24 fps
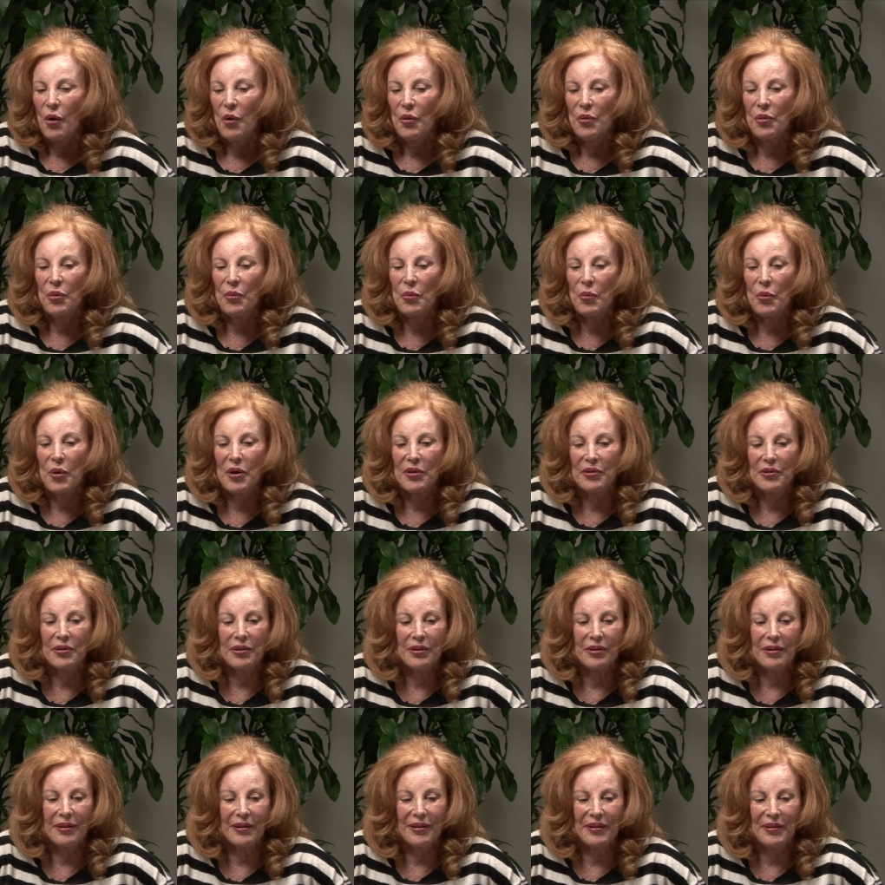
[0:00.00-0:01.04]
I the one,
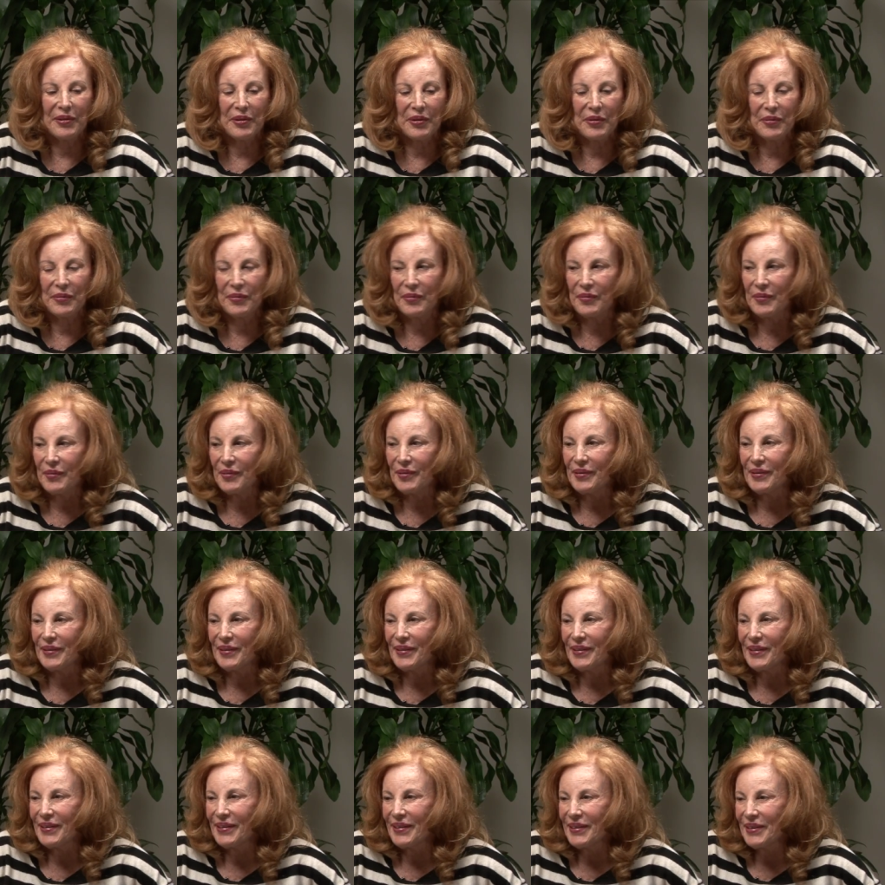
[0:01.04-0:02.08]
parrot
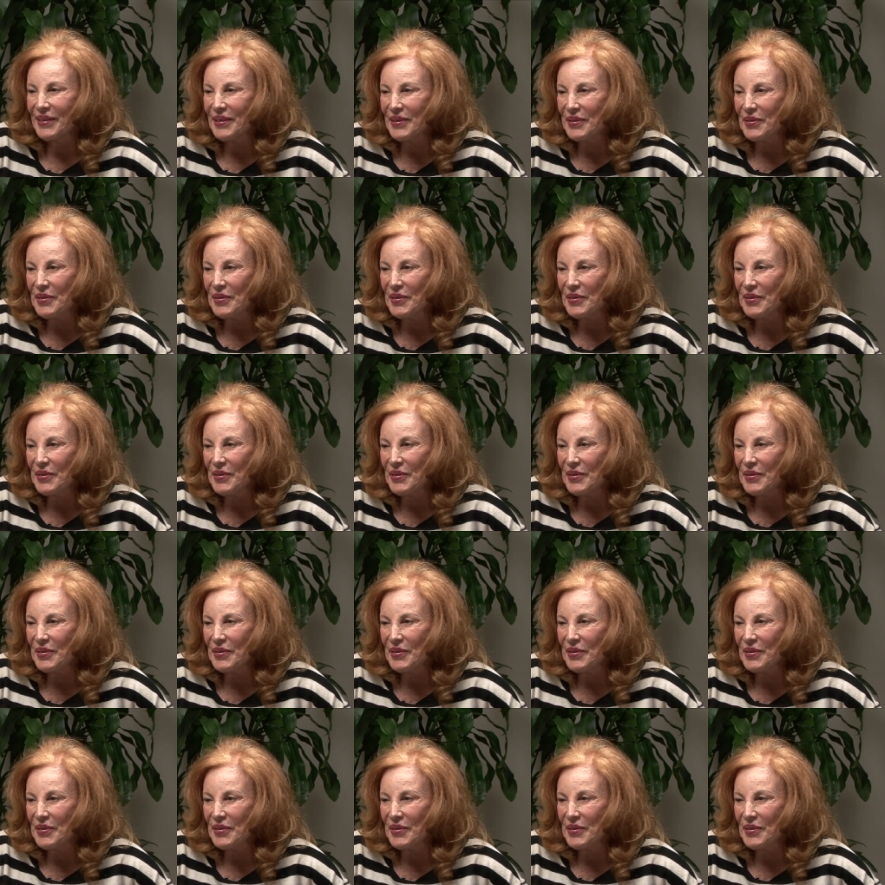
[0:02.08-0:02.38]
diplomacy.